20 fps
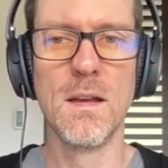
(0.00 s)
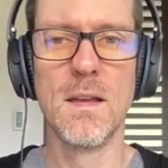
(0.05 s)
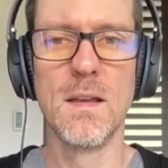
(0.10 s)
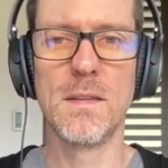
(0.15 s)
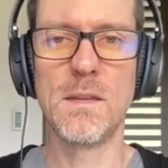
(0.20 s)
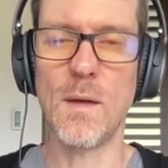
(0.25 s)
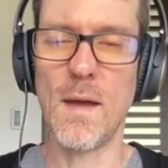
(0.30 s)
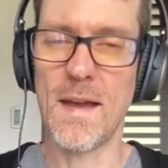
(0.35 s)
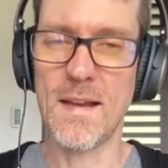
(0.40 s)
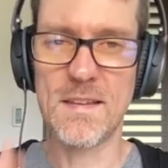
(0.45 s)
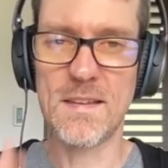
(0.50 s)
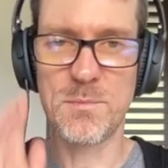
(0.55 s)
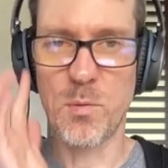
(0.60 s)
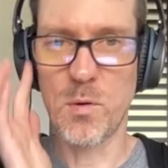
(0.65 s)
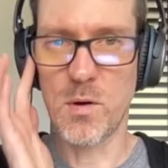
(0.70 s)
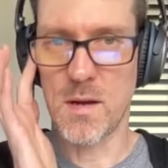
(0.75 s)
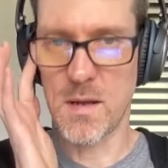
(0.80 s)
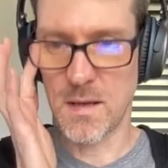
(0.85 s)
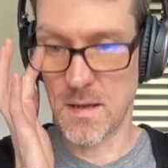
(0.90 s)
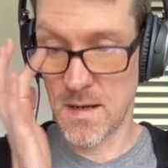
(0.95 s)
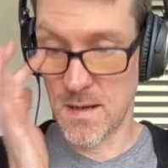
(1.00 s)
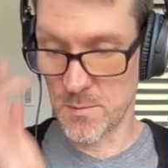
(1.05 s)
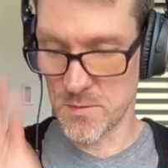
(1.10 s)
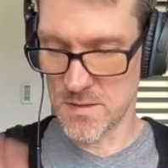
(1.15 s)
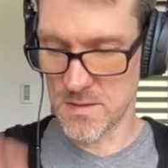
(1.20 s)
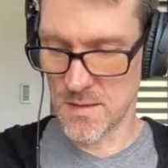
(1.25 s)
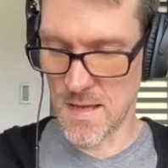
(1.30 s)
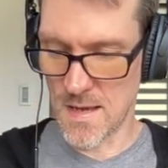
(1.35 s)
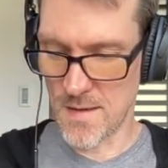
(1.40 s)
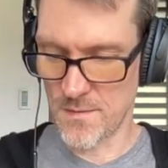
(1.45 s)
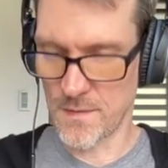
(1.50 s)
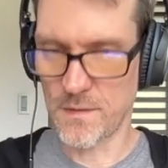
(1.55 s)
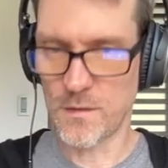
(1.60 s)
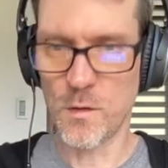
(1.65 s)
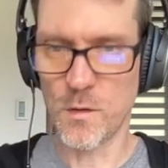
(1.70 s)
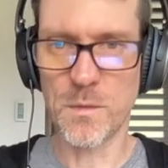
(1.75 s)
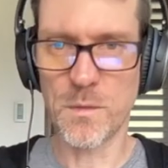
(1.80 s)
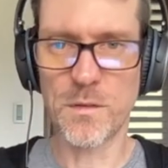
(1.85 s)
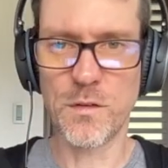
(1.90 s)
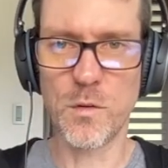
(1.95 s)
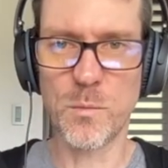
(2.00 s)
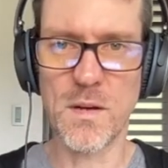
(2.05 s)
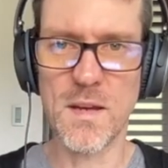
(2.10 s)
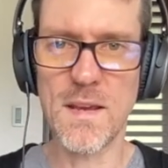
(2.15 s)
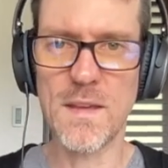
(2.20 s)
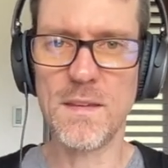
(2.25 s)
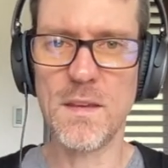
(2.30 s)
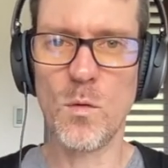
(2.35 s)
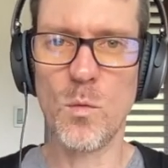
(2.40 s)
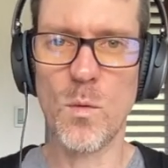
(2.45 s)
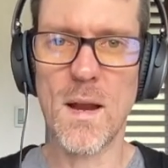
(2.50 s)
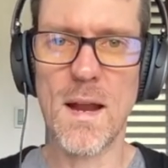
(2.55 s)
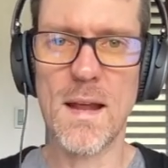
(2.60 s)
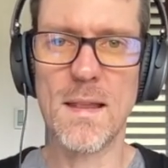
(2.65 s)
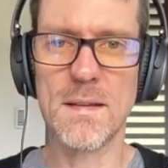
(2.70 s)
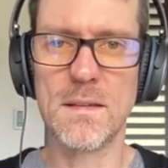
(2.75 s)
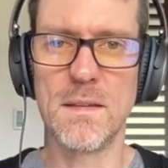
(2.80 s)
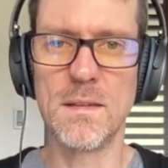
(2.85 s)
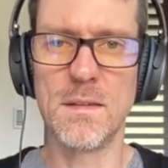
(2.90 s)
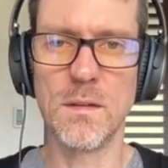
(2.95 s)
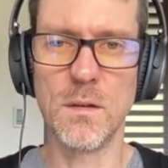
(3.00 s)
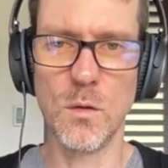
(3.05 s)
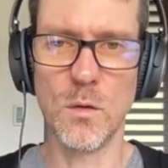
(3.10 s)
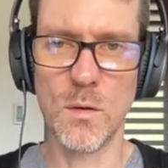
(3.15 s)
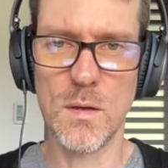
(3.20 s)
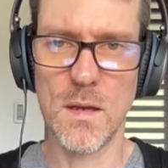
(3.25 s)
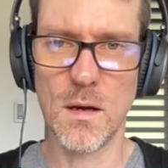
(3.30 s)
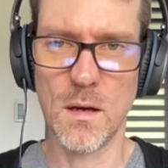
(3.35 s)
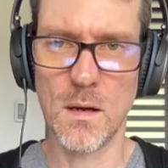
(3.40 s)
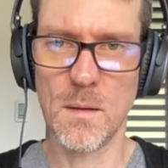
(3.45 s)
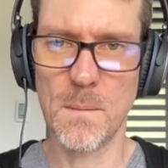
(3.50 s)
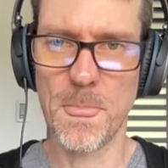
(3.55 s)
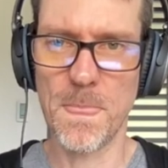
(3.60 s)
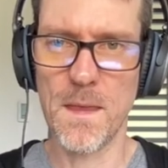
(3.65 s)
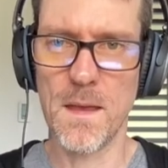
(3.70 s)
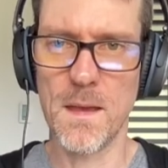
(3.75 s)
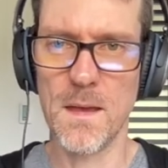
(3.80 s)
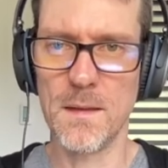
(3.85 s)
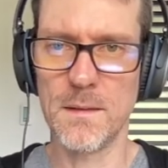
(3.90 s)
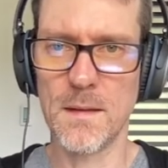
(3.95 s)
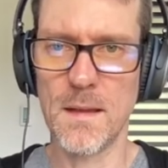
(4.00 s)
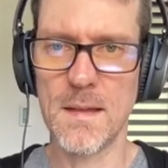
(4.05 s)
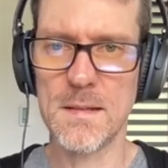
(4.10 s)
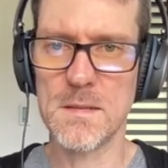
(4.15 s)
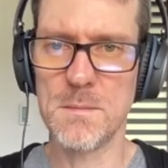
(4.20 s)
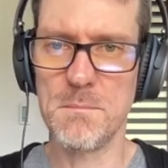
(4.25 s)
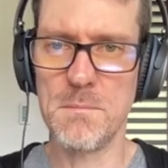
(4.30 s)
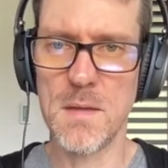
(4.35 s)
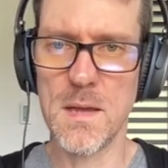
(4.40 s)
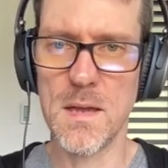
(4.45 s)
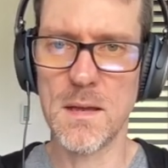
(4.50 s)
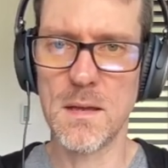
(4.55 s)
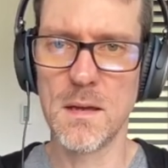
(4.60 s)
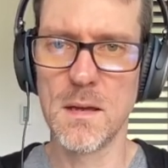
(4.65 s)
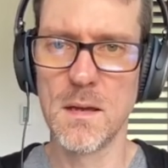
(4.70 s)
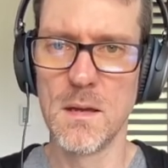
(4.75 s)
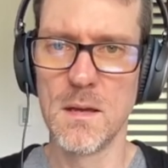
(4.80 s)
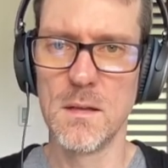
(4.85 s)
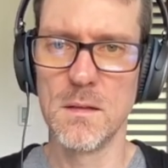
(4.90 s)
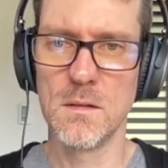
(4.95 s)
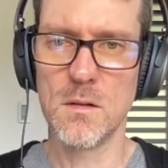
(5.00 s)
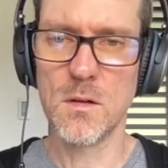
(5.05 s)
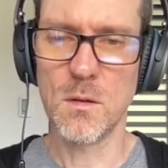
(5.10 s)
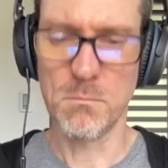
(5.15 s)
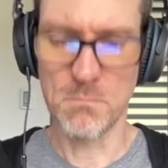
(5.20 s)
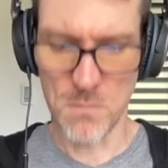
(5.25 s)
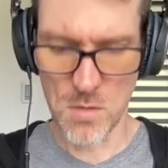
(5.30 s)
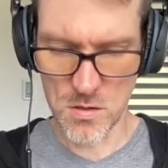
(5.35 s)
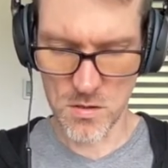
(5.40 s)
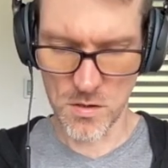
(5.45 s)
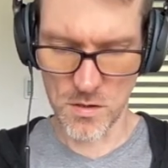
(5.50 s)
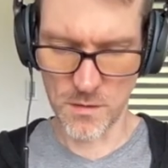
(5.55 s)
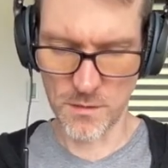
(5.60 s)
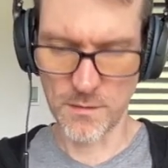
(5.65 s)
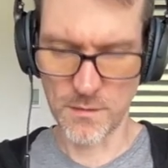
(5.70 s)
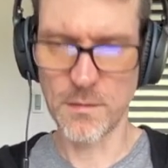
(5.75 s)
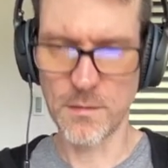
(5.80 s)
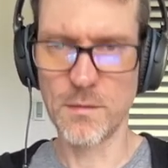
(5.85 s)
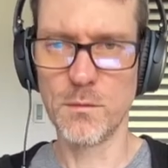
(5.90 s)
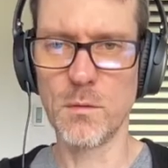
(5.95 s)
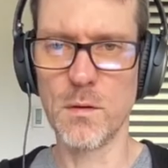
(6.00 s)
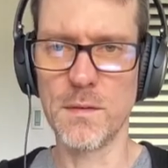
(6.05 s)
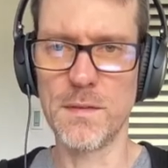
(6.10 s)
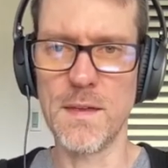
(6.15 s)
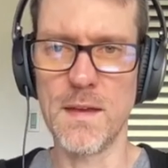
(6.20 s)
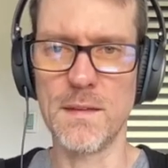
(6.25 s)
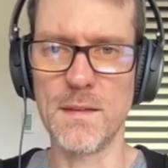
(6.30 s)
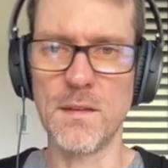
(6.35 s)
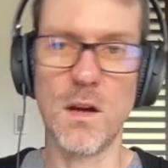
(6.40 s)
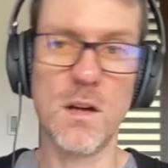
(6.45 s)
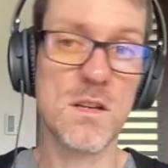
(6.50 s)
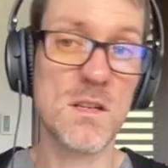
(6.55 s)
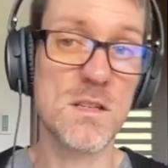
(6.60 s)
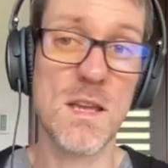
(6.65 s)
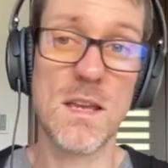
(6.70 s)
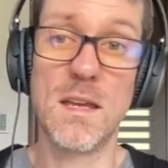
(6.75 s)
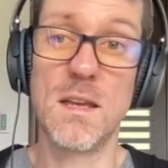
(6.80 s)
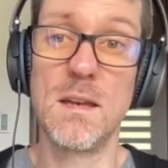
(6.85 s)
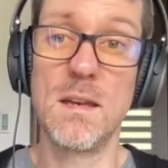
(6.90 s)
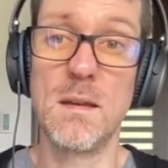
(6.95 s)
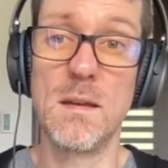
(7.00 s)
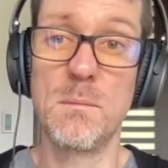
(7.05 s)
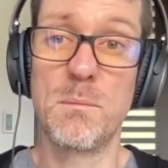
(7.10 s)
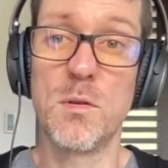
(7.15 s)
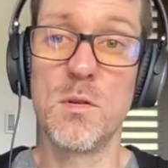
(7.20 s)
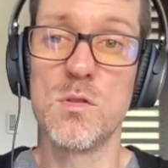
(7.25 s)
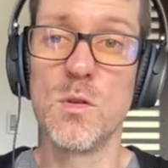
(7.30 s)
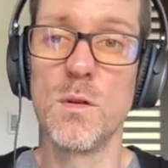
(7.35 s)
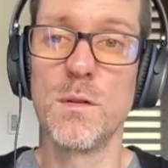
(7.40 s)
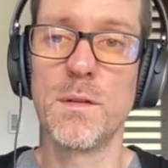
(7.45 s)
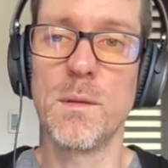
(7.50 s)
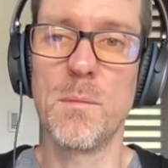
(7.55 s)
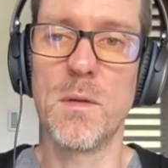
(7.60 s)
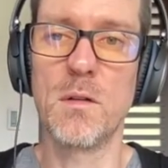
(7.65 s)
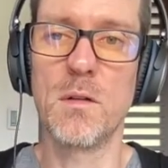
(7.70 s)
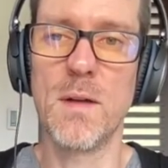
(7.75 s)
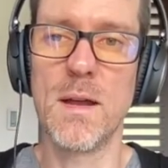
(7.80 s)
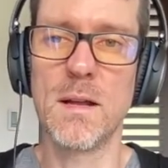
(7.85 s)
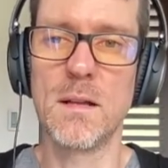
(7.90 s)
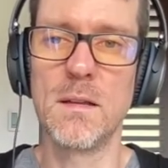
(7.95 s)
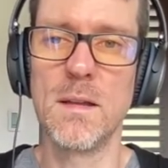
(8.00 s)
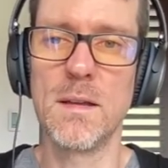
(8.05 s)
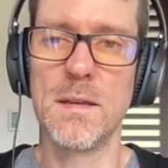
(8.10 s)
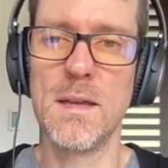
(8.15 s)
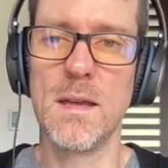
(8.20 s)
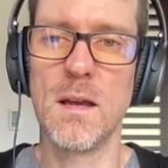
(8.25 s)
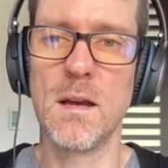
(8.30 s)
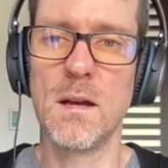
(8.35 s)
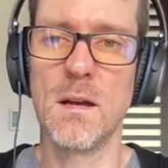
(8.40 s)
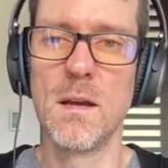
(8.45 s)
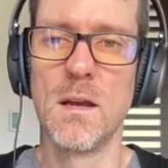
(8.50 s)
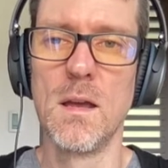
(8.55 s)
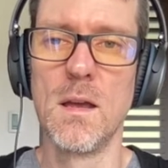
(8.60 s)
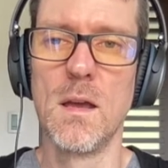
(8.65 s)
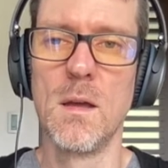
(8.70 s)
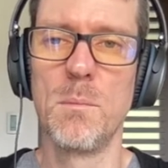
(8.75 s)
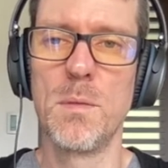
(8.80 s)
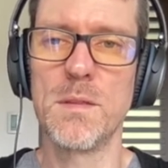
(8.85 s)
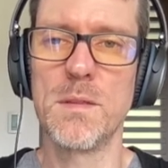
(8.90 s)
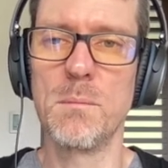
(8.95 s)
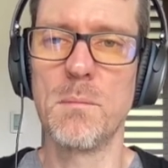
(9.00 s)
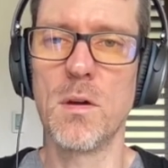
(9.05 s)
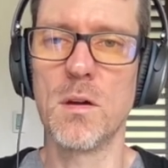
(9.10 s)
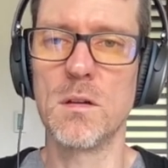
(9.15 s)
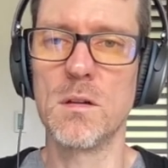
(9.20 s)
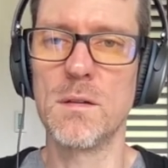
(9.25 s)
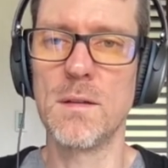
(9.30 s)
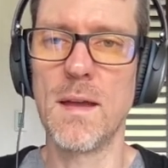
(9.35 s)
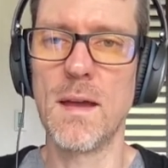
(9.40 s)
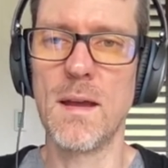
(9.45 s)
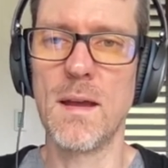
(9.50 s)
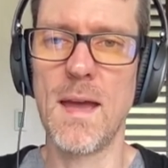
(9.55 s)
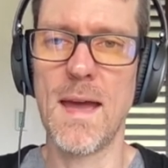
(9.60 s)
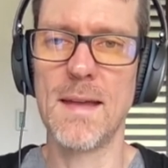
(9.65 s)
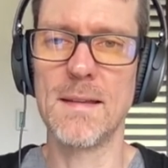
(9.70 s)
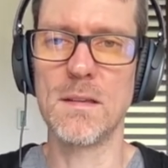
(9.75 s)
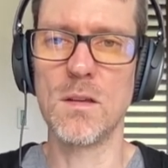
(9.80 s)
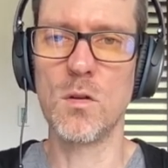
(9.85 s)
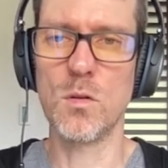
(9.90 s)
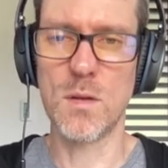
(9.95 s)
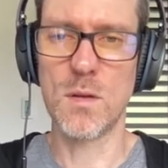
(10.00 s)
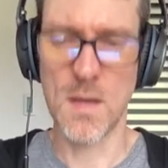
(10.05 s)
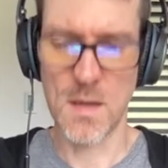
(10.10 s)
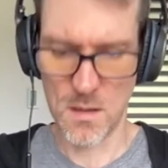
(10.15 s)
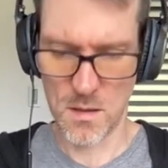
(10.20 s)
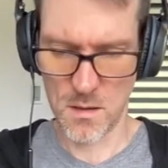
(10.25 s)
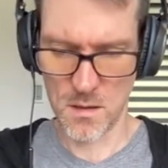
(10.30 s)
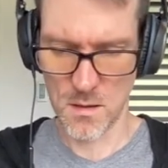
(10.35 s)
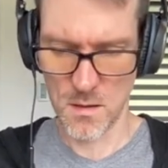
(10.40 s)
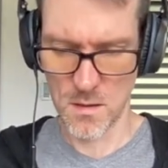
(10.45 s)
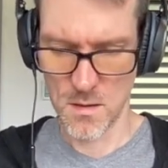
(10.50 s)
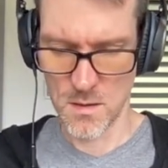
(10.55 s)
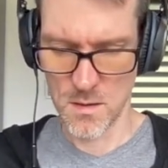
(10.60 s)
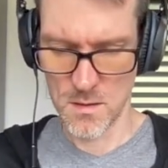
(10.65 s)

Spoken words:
So exporting in Ableton Live is super, super easy. What I like to do here is I like to make little markers where things are, just like in Pro Tools. I'm going to right click here, put the marker down, add locator.